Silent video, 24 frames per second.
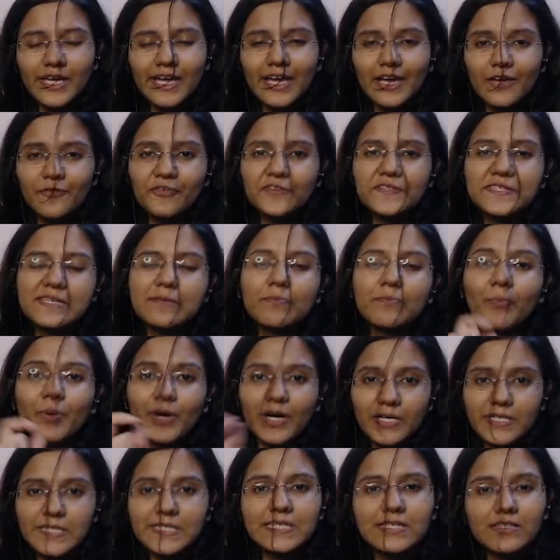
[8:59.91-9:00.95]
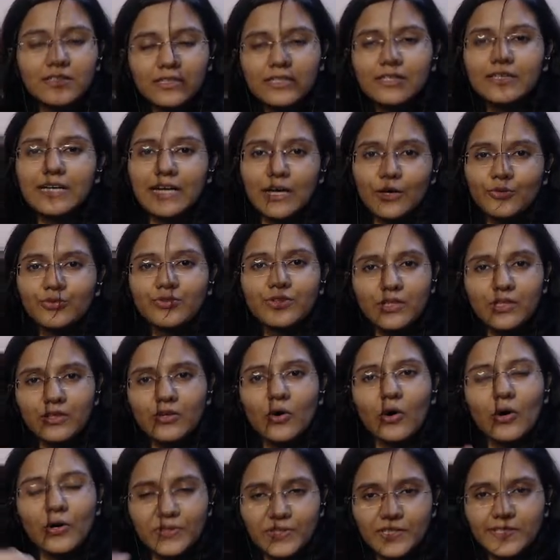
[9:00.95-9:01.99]
If it's a personal account that the
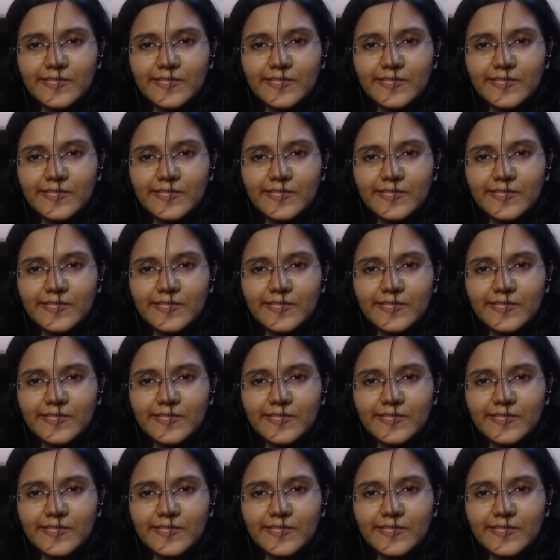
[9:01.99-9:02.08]
author